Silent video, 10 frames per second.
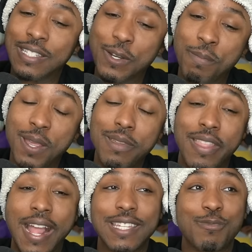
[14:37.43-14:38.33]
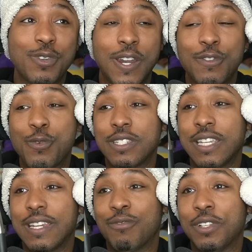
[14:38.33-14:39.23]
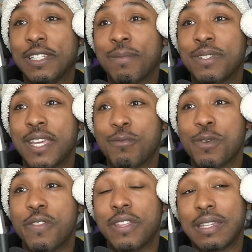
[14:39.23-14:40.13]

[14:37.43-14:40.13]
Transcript: So maybe that's what everyone's getting really upset with.